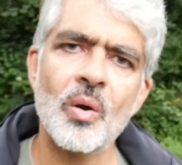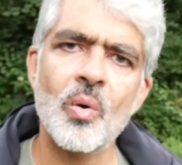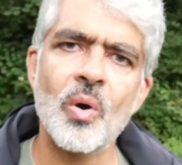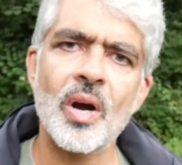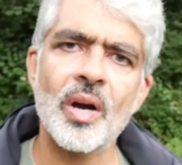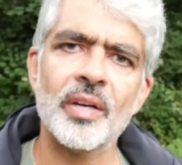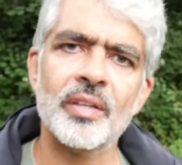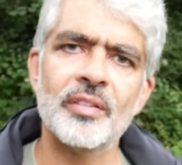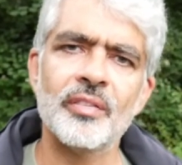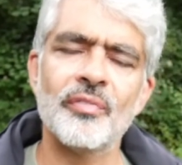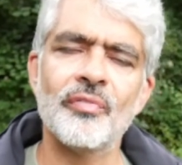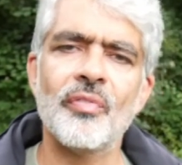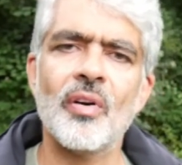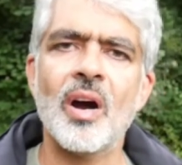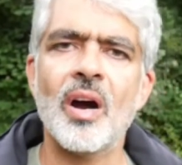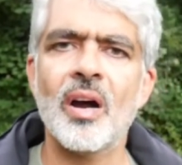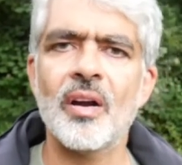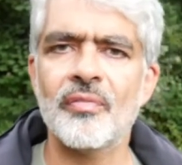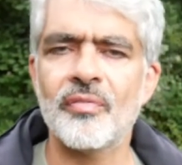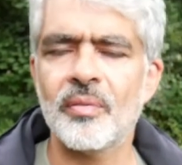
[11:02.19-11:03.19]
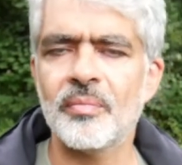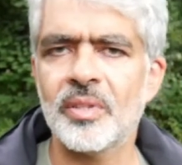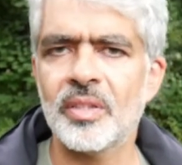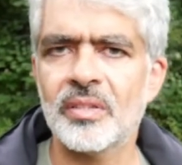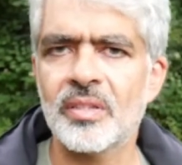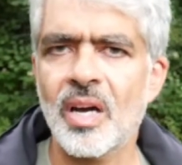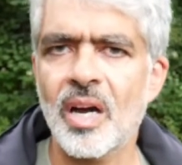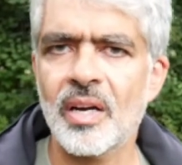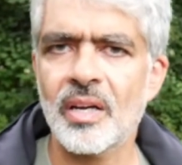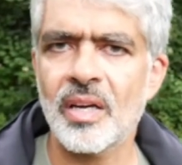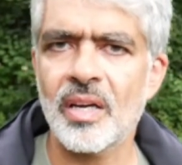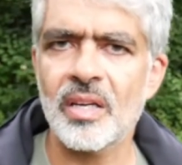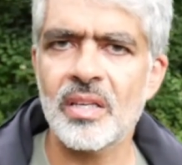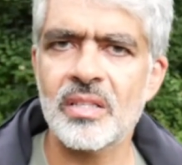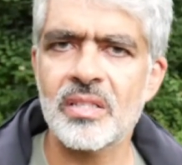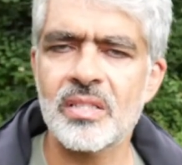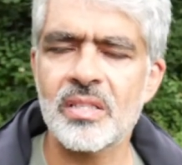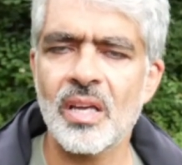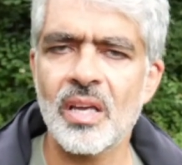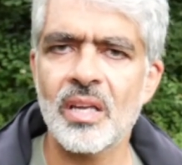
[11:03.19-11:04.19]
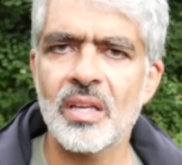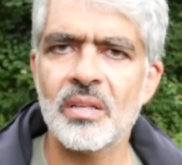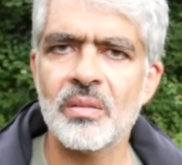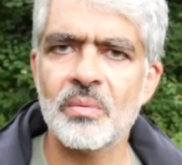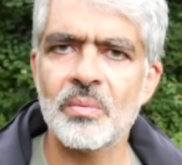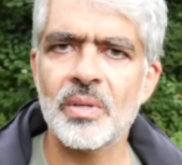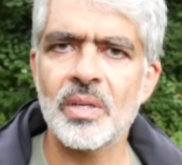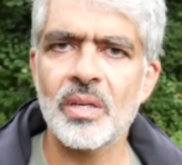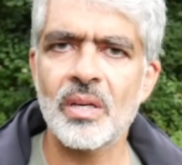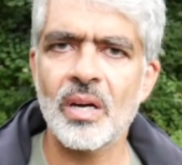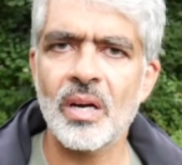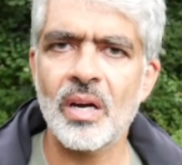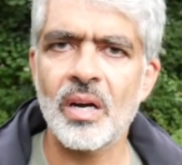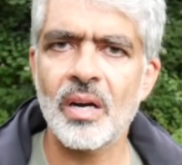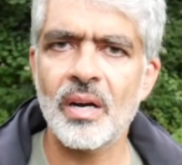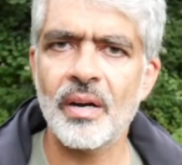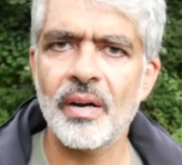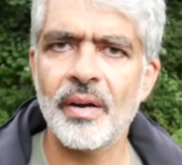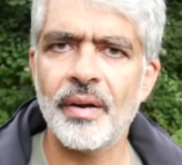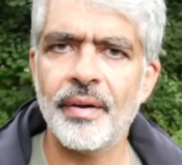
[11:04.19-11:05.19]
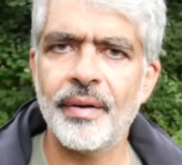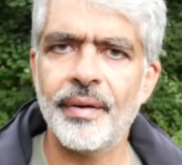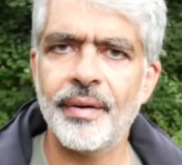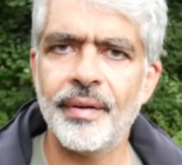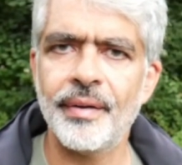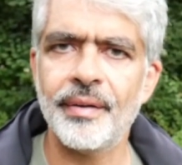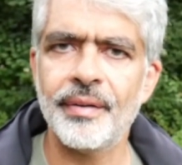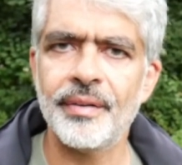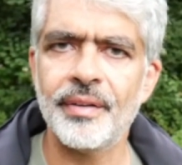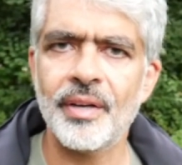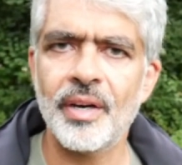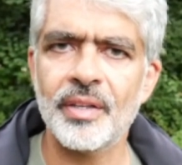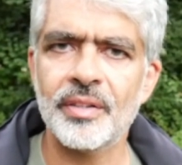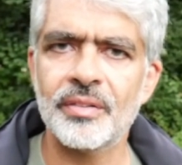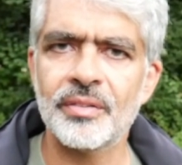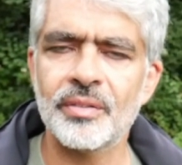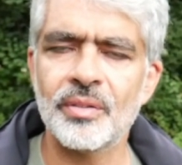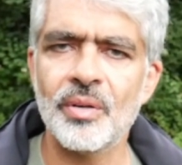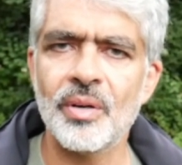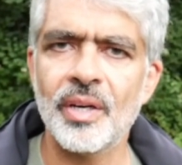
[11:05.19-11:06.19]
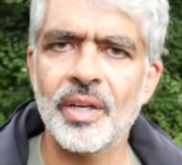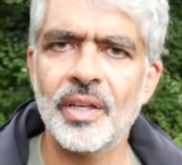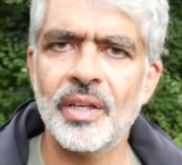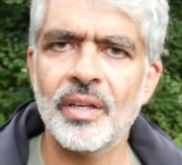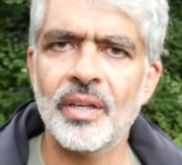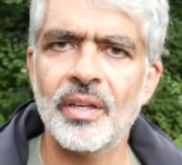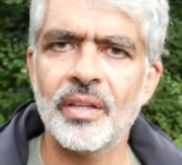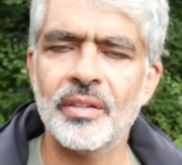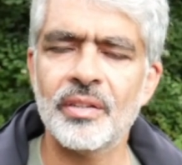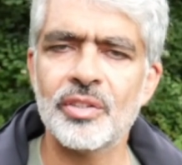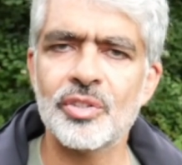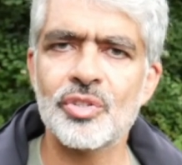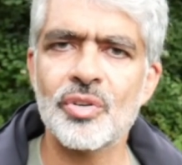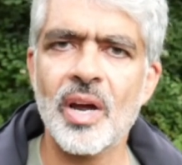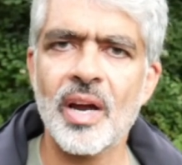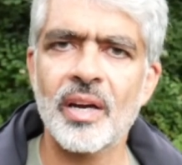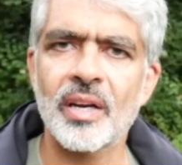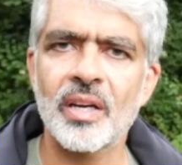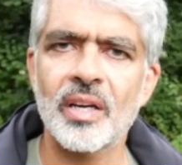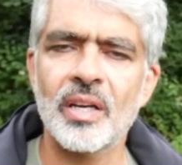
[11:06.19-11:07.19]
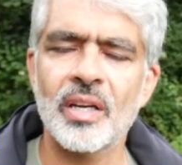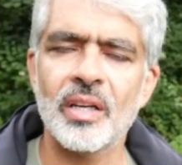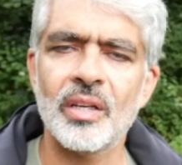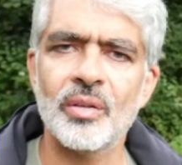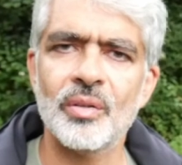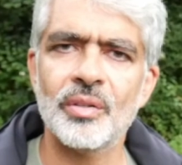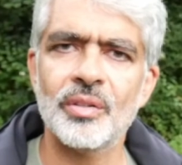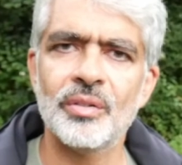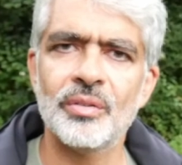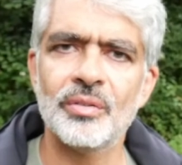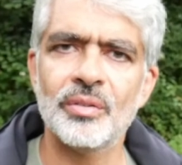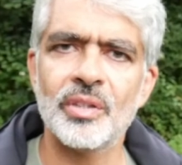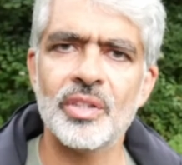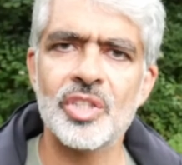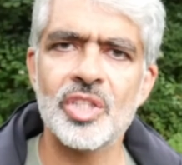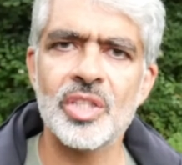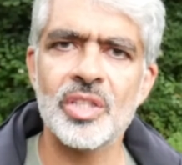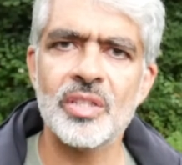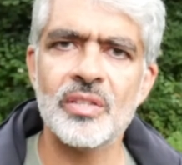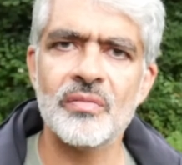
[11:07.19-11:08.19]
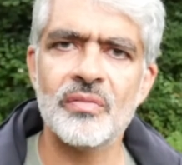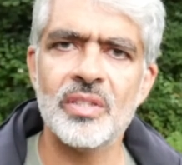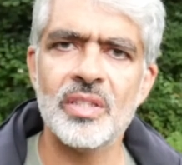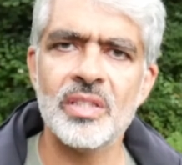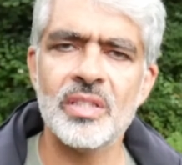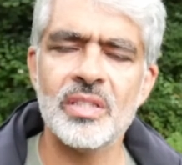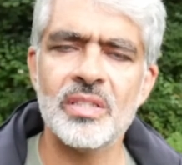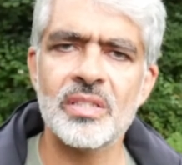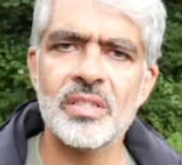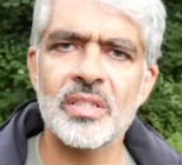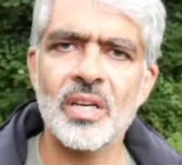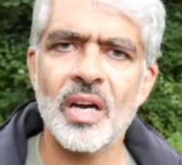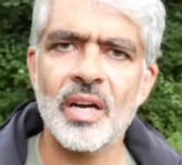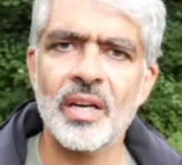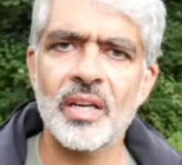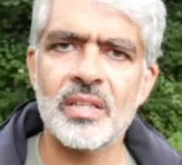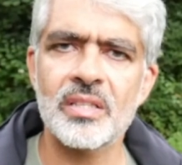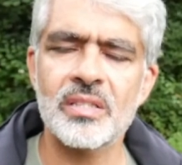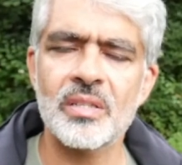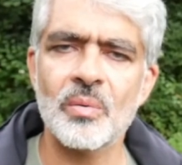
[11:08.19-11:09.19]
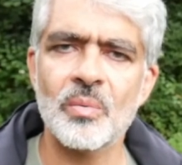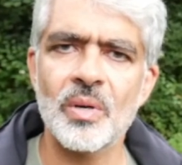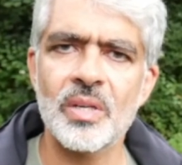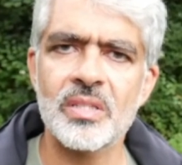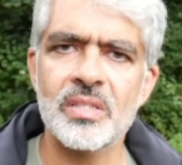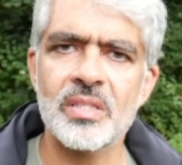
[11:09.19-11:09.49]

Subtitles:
quite far from the targets, and we are not going on the track in order to achieve these targets that were